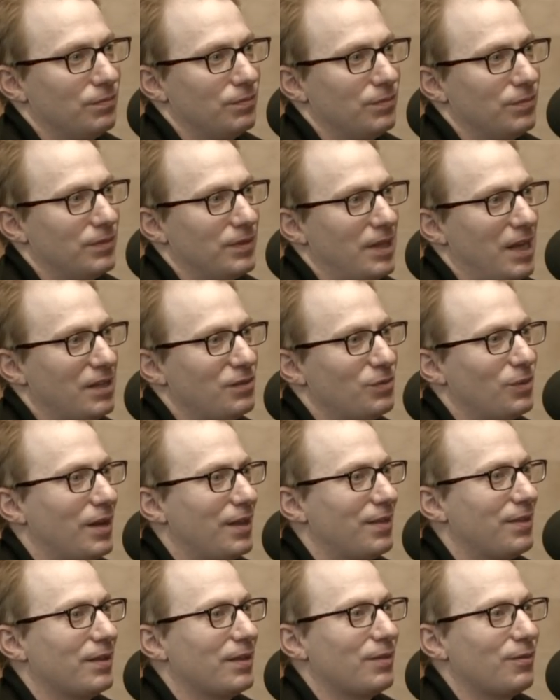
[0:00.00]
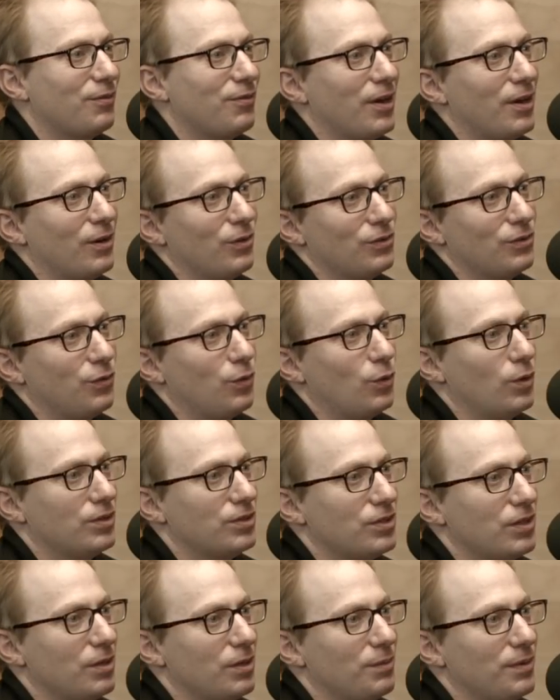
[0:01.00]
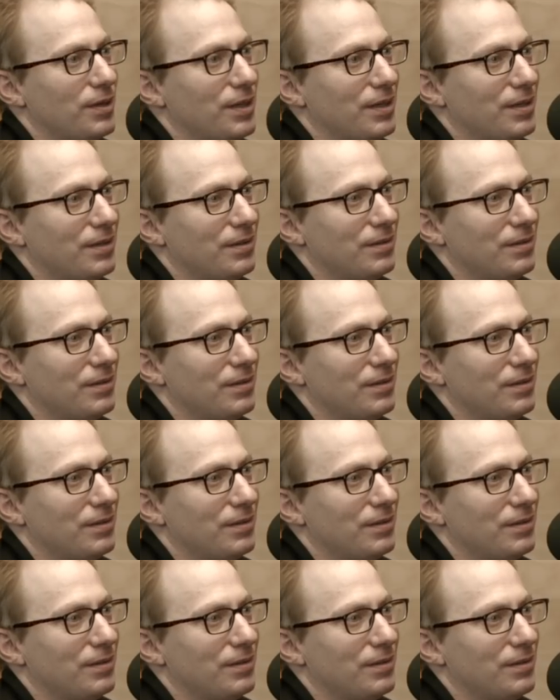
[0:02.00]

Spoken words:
That's what I think the finals four is going to be.